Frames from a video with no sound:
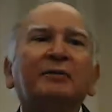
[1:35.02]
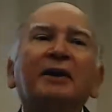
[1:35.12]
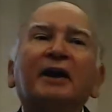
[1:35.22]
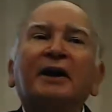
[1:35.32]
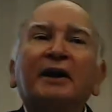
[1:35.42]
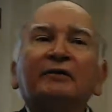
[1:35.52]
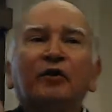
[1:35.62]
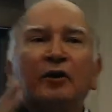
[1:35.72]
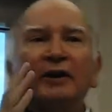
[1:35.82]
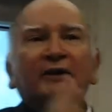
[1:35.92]
and again
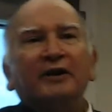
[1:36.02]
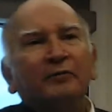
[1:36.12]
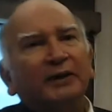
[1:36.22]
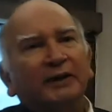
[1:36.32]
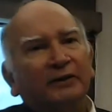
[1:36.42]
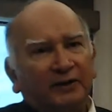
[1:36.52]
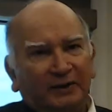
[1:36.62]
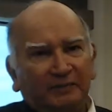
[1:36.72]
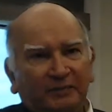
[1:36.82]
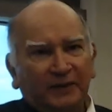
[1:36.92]
warnings have been given.
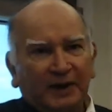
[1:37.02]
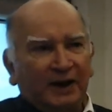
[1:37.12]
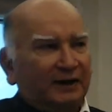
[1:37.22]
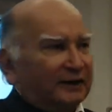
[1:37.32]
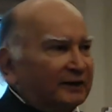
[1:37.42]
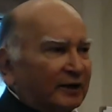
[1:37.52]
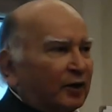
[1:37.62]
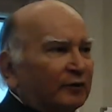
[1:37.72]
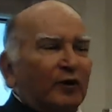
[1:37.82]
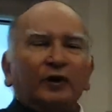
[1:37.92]
And these are
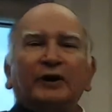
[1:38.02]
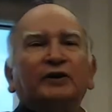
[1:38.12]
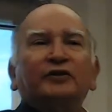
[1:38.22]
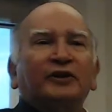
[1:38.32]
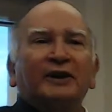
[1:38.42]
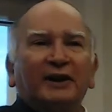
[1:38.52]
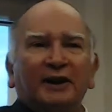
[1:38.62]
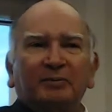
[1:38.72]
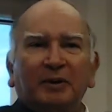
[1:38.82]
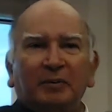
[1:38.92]
not warnings of cynical
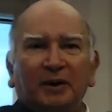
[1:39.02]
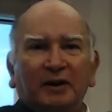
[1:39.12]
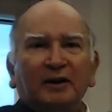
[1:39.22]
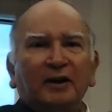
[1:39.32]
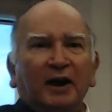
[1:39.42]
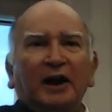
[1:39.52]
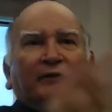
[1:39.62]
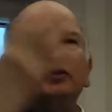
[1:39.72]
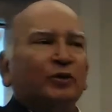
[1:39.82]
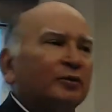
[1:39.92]
people. I've
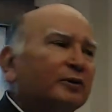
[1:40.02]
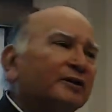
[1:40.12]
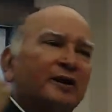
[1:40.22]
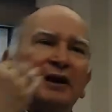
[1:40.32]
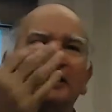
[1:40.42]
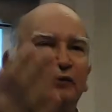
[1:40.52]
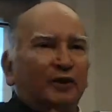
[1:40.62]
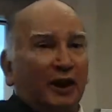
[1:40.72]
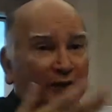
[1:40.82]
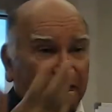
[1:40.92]
shown this slide for
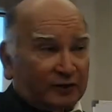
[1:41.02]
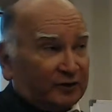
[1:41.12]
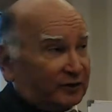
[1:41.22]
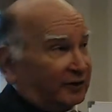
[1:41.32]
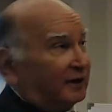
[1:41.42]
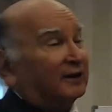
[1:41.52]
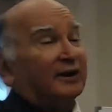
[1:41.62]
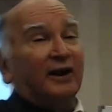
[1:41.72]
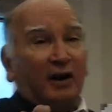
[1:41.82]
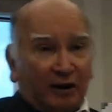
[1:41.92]
last year
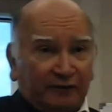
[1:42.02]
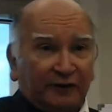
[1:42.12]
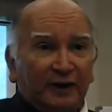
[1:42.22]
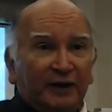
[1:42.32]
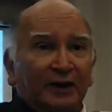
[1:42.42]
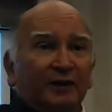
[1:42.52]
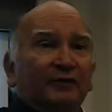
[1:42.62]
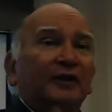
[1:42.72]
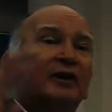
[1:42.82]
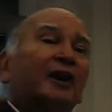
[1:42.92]
and a half,
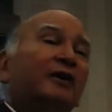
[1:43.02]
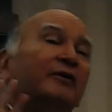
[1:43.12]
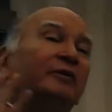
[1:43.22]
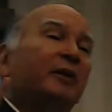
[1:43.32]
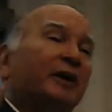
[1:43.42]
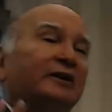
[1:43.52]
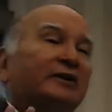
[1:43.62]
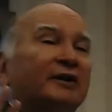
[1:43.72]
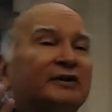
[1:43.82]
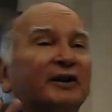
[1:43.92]
where our Bharat
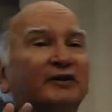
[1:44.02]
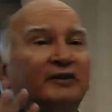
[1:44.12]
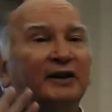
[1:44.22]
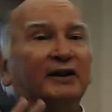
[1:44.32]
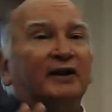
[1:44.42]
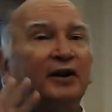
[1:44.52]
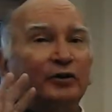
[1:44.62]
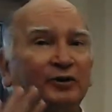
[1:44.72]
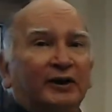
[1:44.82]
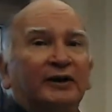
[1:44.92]
Ratna Skener Rao
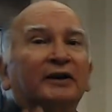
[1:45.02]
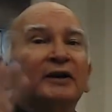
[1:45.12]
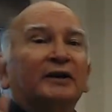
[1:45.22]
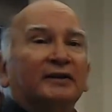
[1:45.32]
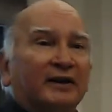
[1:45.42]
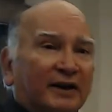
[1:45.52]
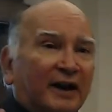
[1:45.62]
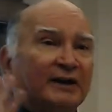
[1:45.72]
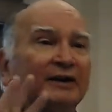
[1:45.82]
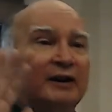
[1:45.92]
said
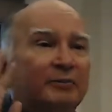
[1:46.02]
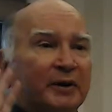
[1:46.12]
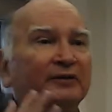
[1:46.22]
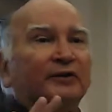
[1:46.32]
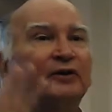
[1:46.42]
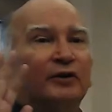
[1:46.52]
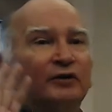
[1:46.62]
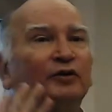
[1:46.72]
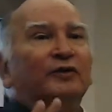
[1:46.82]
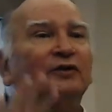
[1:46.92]
90% of
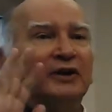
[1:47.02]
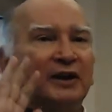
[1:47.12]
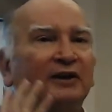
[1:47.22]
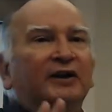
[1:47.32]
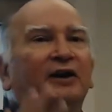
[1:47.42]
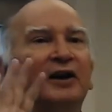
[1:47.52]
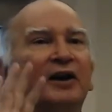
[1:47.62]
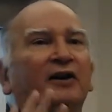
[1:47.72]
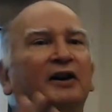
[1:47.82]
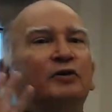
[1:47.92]
university curricula
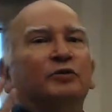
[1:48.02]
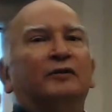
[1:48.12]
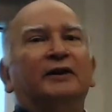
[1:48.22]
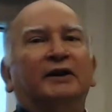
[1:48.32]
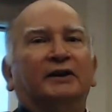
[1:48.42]
are out of date.